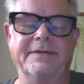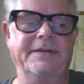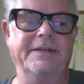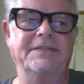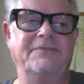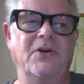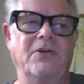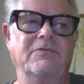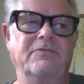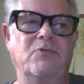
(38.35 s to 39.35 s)
It is
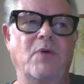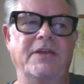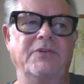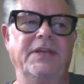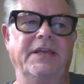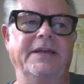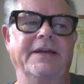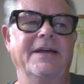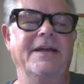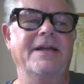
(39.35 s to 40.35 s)
quite unique,
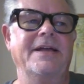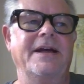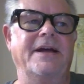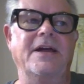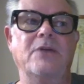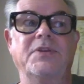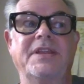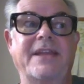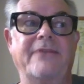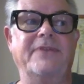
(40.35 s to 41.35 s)
and I
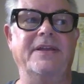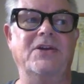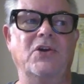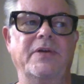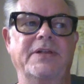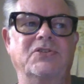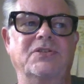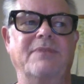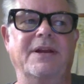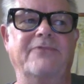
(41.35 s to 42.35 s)
would definitely
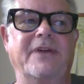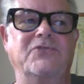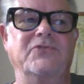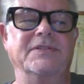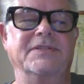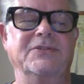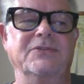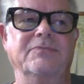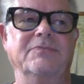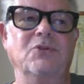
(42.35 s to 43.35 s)
encourage manufacturers to